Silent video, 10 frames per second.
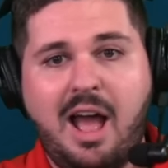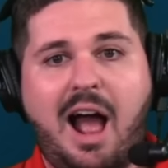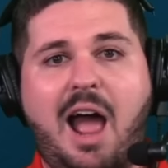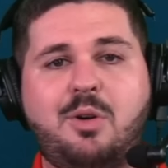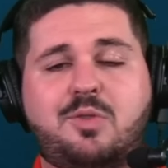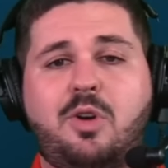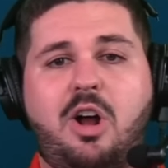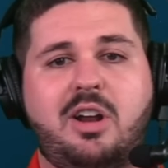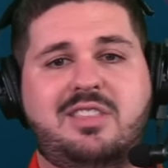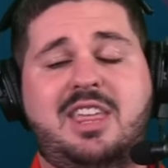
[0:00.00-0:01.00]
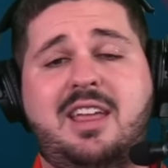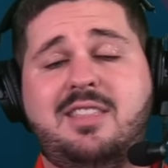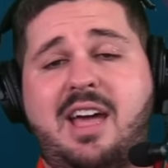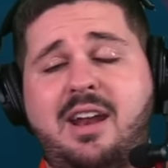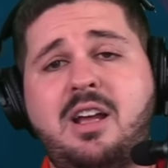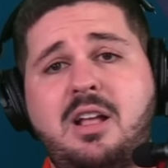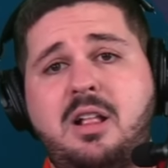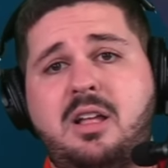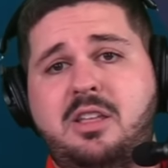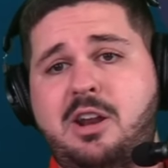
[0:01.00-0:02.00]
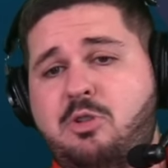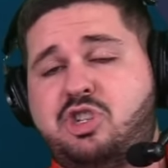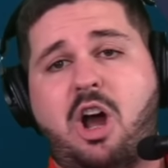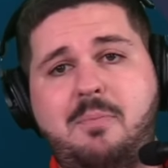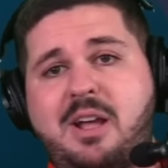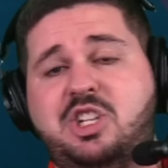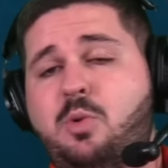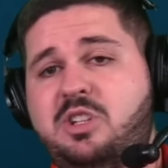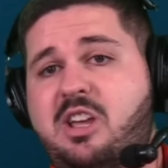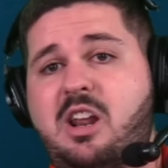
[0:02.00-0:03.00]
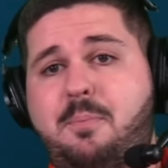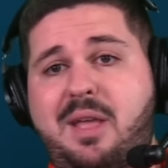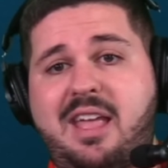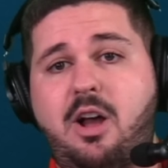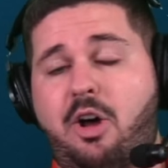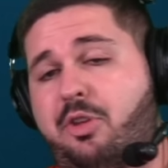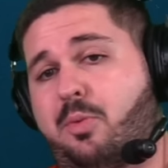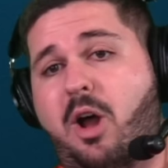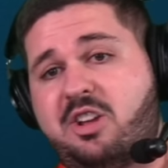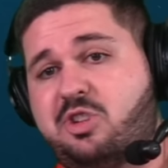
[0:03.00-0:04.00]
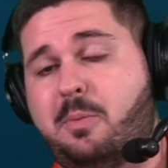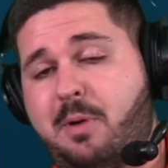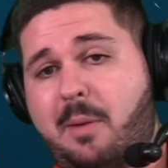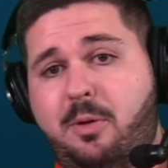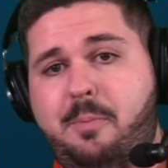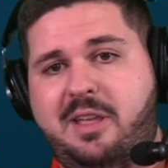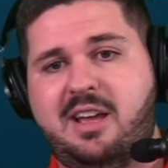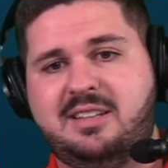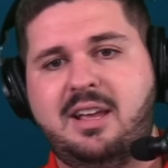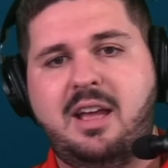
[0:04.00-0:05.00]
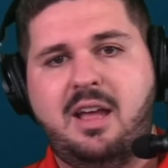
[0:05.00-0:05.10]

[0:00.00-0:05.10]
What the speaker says: I was wrong in thinking that, you know, John Metchie was going to be on the roster bubble because,